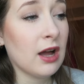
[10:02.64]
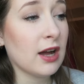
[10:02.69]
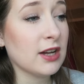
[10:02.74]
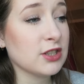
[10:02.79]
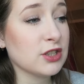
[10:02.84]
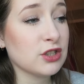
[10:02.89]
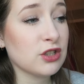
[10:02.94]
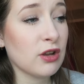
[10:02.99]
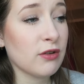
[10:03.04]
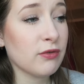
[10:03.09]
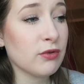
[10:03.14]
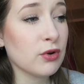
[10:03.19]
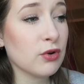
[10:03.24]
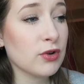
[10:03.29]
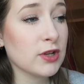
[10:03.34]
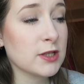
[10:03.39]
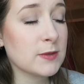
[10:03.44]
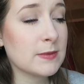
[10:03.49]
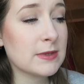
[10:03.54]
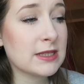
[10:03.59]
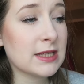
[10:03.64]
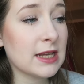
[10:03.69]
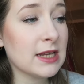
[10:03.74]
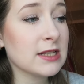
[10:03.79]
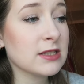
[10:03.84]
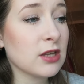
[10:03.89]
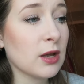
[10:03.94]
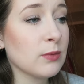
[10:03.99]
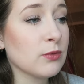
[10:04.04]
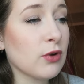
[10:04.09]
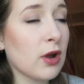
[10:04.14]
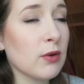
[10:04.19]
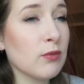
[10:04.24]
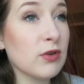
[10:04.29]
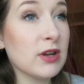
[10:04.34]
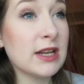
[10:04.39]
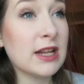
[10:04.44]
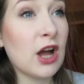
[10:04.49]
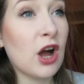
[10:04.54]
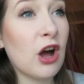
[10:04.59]
I just don't feel Christmassy. So I'm trying
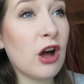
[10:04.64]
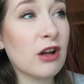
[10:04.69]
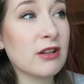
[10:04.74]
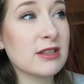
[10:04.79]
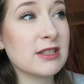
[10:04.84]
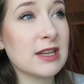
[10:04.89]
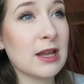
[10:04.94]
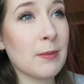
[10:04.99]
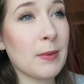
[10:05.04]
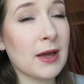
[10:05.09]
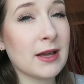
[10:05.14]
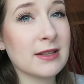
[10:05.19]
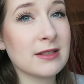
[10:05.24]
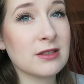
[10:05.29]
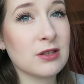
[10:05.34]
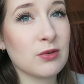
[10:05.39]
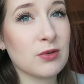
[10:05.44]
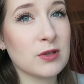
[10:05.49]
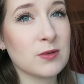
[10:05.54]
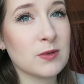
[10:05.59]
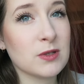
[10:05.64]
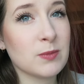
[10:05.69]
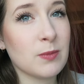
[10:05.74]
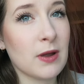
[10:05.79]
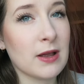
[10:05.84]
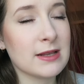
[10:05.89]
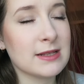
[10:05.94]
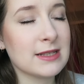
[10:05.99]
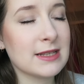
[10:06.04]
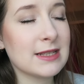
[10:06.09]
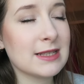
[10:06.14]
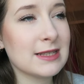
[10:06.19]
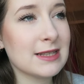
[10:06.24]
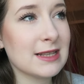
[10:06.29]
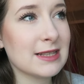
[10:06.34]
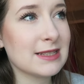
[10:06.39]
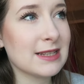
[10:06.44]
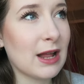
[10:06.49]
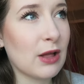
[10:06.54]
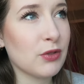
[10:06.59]
really hard to get back into Christmas spirit. Since
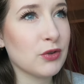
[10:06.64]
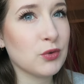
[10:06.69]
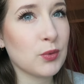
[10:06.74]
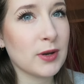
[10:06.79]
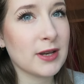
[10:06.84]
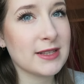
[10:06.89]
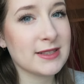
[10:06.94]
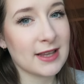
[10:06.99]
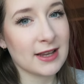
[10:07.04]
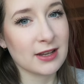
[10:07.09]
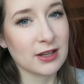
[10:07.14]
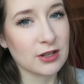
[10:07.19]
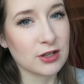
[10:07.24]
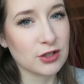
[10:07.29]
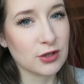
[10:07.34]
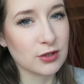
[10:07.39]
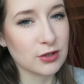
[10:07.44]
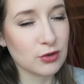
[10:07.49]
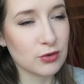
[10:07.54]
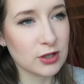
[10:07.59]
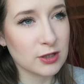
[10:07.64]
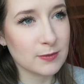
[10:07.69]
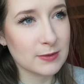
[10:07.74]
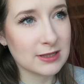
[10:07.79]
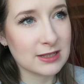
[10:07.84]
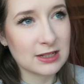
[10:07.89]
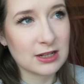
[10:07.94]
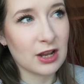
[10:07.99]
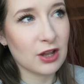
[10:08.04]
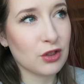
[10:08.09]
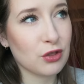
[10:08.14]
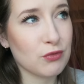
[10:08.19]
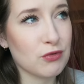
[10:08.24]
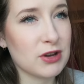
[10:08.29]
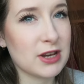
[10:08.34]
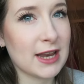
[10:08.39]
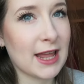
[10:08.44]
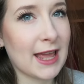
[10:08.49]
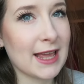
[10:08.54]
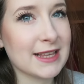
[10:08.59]
it's now the 22nd, it's Christmas in like
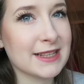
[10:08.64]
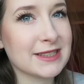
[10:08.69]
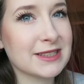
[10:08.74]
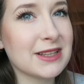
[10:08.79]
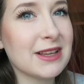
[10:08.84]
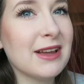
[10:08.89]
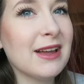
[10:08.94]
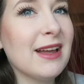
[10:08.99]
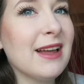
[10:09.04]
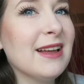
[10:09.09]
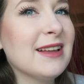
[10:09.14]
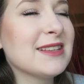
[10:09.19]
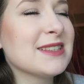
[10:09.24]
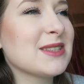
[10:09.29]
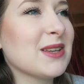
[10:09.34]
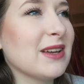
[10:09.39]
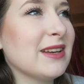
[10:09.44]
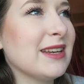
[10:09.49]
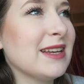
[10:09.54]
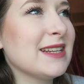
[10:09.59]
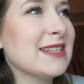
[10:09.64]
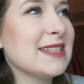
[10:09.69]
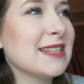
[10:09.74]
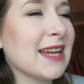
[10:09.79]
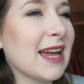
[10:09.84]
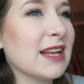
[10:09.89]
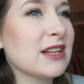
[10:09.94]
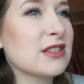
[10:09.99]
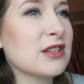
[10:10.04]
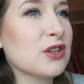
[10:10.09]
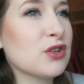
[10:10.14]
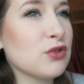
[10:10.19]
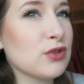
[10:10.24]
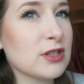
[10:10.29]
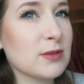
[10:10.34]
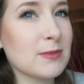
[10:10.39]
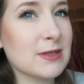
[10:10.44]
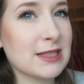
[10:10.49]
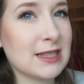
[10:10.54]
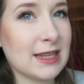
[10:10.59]
three days. So I need to get
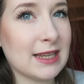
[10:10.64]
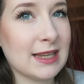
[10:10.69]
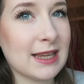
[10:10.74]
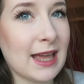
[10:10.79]
Christmassy